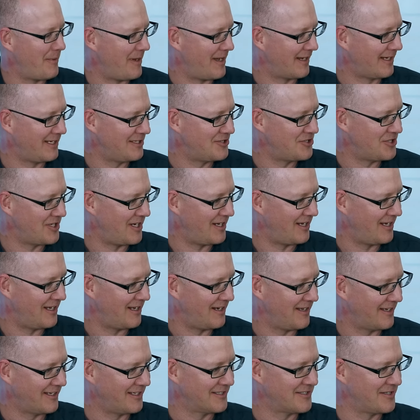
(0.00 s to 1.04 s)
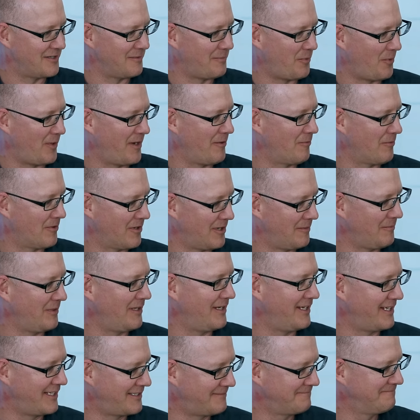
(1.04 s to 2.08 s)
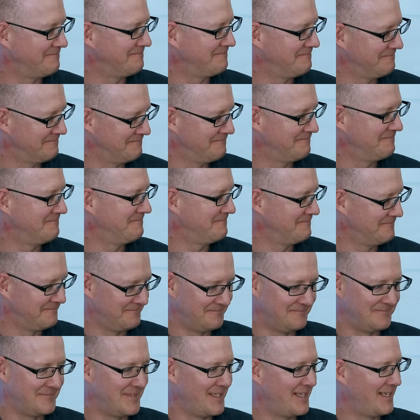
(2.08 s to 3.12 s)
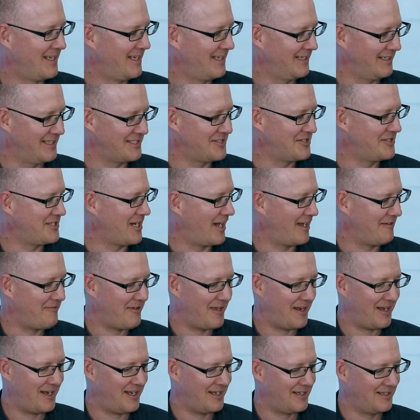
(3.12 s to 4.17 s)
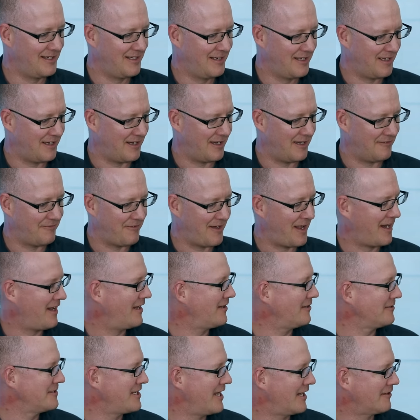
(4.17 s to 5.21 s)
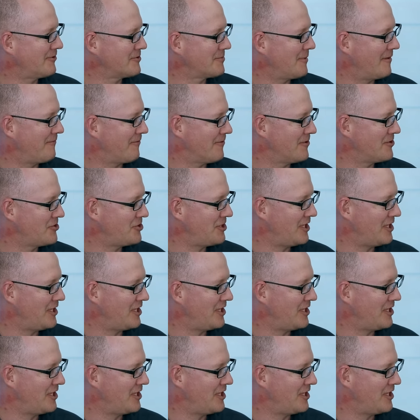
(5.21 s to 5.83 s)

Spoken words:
package. And I got to the point where I'm like... Let's dive head in. Fat Handle Tech was my first